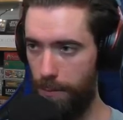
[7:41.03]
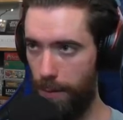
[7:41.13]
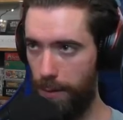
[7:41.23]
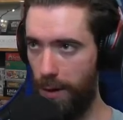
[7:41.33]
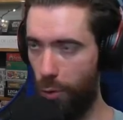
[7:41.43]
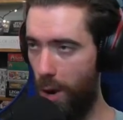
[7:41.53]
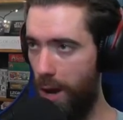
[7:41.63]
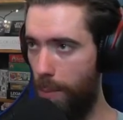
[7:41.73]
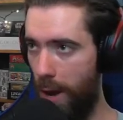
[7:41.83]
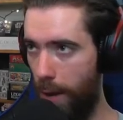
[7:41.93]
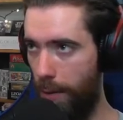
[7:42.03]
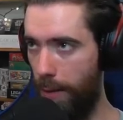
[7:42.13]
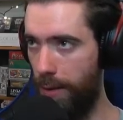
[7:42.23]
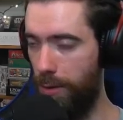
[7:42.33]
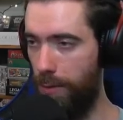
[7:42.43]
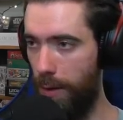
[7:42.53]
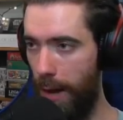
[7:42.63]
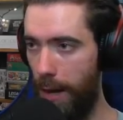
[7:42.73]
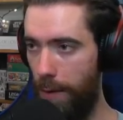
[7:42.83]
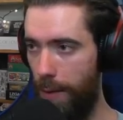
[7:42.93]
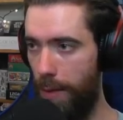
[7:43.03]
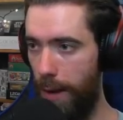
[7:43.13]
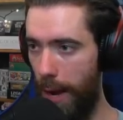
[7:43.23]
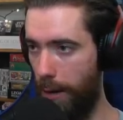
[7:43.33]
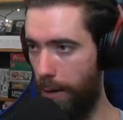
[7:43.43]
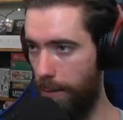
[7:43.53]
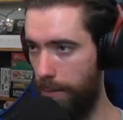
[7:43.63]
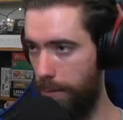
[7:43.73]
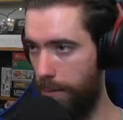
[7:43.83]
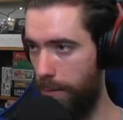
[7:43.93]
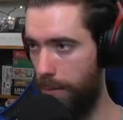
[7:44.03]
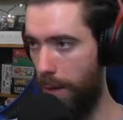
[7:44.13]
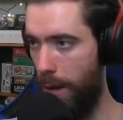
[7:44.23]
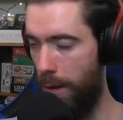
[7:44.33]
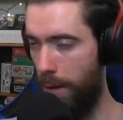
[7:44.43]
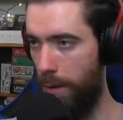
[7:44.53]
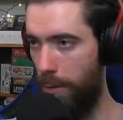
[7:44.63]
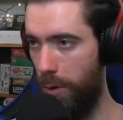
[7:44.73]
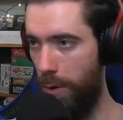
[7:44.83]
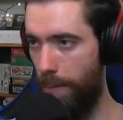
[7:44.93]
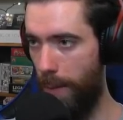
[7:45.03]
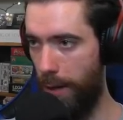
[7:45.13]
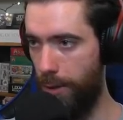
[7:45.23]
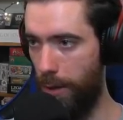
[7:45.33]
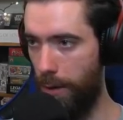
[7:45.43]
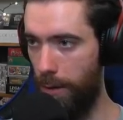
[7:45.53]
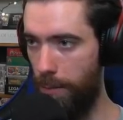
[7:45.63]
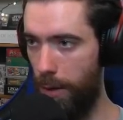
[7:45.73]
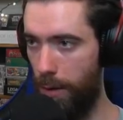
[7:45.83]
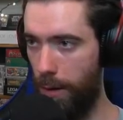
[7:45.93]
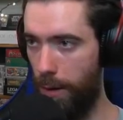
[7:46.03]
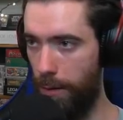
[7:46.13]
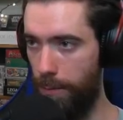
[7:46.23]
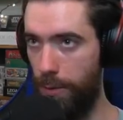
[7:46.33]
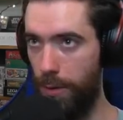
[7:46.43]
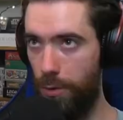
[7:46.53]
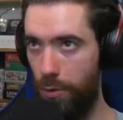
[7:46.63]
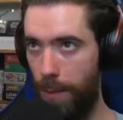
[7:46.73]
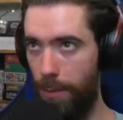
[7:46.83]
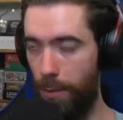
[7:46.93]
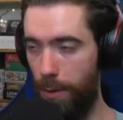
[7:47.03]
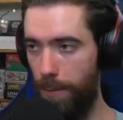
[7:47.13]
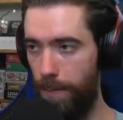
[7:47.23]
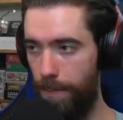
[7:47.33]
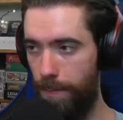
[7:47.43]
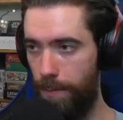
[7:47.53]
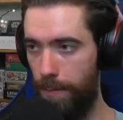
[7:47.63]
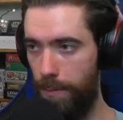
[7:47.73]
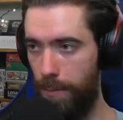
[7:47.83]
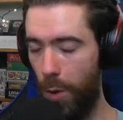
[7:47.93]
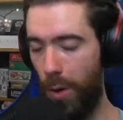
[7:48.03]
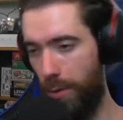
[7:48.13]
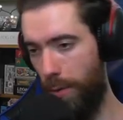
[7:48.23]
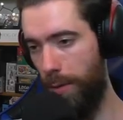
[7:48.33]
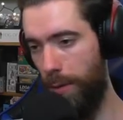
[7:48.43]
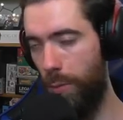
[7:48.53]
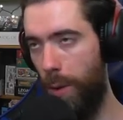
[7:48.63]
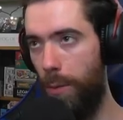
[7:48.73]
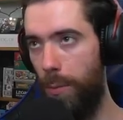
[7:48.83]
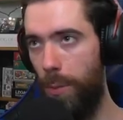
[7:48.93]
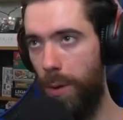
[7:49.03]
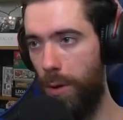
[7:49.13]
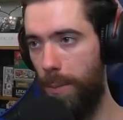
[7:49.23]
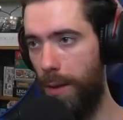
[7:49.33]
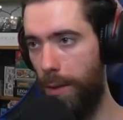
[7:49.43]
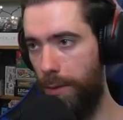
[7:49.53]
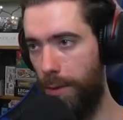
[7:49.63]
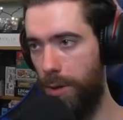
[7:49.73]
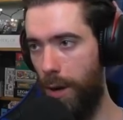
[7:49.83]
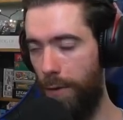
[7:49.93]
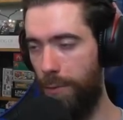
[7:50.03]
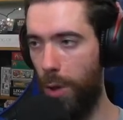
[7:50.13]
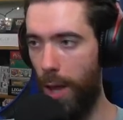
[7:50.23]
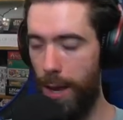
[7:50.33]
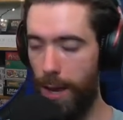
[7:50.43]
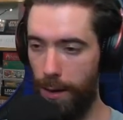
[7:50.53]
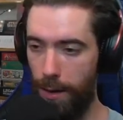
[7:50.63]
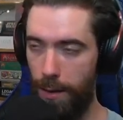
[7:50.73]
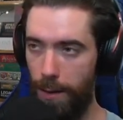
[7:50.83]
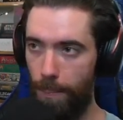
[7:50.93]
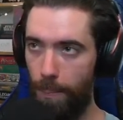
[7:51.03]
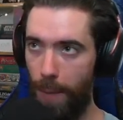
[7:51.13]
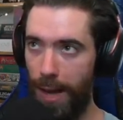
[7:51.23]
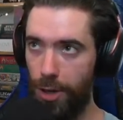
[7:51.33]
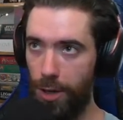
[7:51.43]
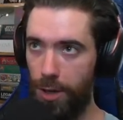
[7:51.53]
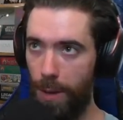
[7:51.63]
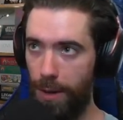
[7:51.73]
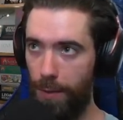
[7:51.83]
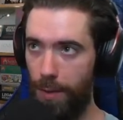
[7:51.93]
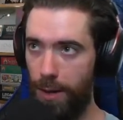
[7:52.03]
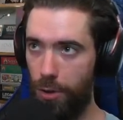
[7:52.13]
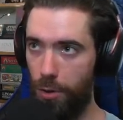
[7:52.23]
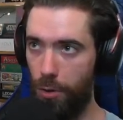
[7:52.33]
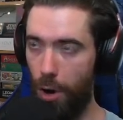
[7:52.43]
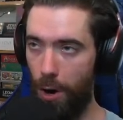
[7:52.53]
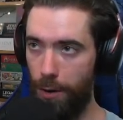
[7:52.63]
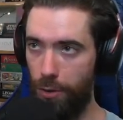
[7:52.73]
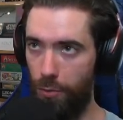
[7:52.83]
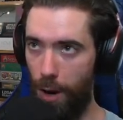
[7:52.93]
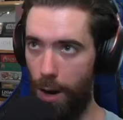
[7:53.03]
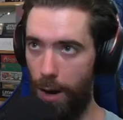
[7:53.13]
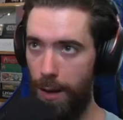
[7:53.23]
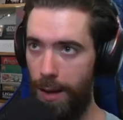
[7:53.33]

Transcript: It's not created by anything, that's just native in the deck. We do have Magik here, but here comes Tribunal. Okay, so this is where we could make the decision of playing Magik to be able to get the additional card draw.